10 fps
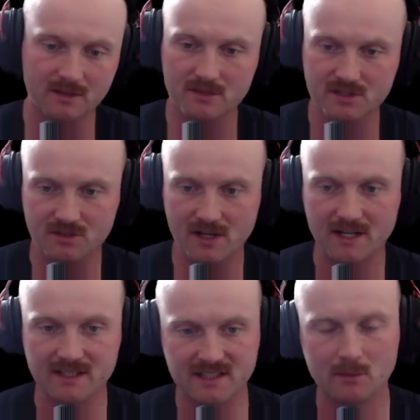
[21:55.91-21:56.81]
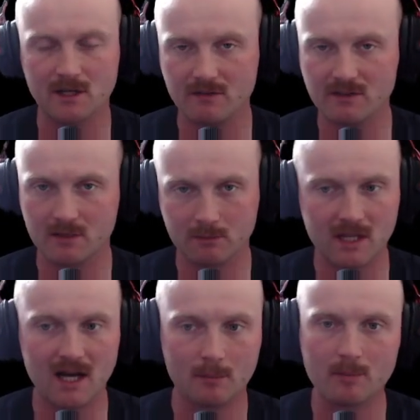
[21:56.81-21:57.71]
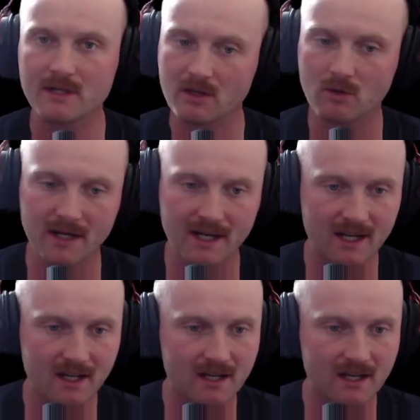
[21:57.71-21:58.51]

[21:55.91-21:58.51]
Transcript: which is great because they recover their block pretty quick.